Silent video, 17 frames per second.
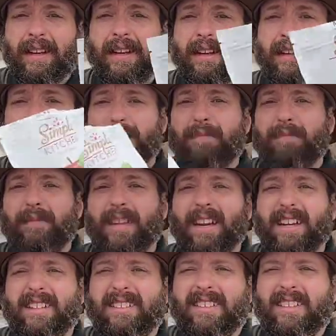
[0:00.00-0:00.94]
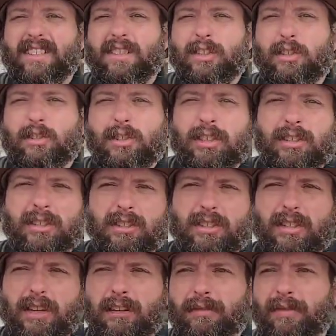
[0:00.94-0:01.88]
The nutritional
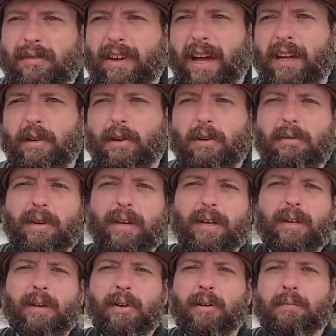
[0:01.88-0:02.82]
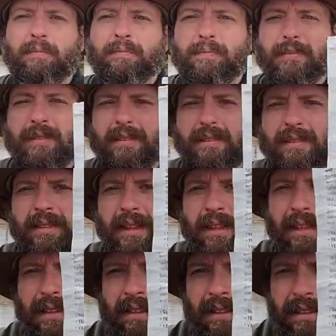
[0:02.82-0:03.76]
stuff, I go over it at home.
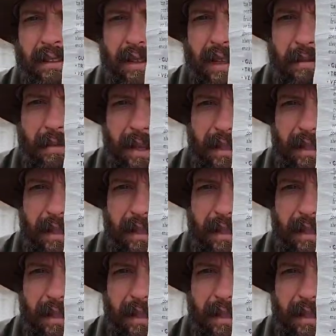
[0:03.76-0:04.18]
I'm